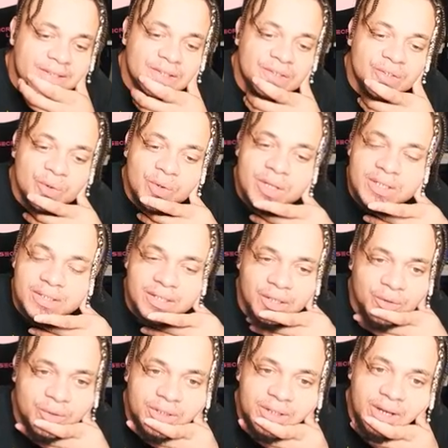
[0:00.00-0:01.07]
to soothe his
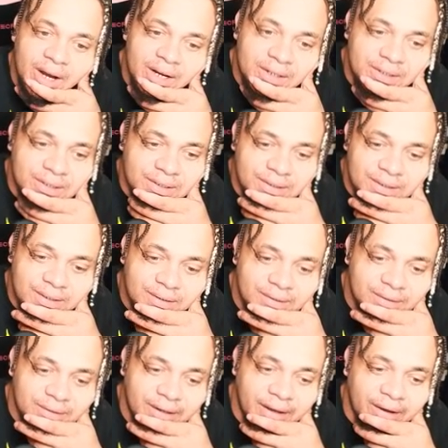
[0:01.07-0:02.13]
guilty conscience.
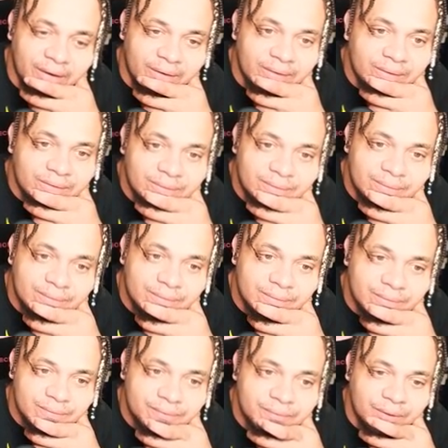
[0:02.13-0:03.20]
Yeah.
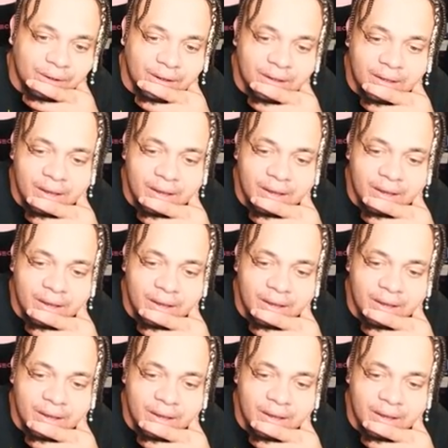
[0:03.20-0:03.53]
Fucking